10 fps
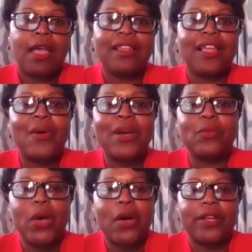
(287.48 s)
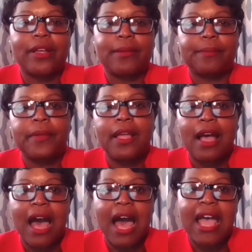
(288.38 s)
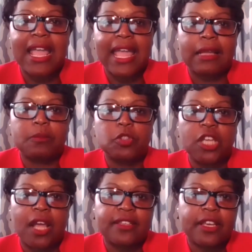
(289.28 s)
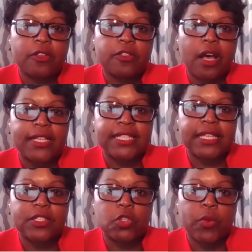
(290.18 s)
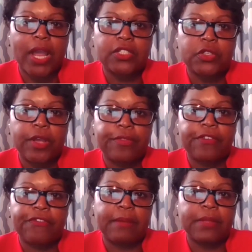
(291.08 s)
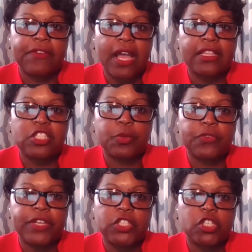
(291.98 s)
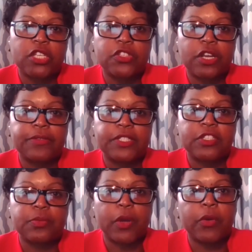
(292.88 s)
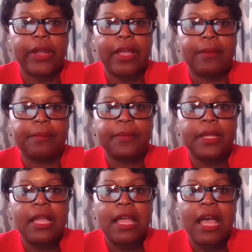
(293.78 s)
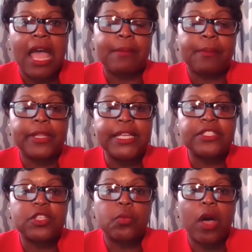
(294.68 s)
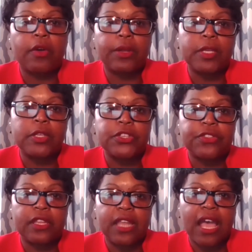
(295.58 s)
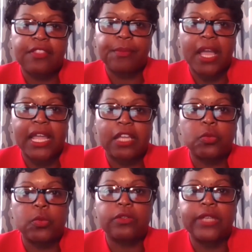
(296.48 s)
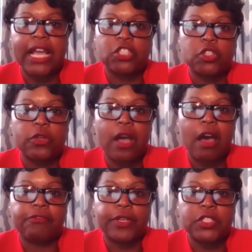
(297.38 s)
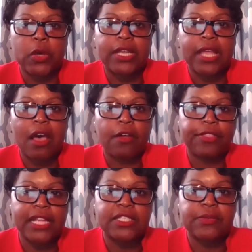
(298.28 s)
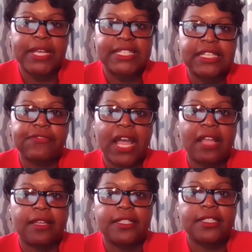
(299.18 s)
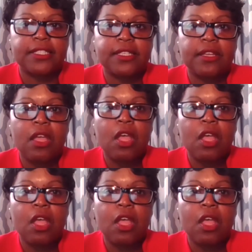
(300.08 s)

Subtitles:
Hello and welcome. I am Shawndell Dawson, Director of the Family Violence Prevention and Services Program. I am pleased to welcome you to the 9th Biannual National Conference on Health and Domestic Violence.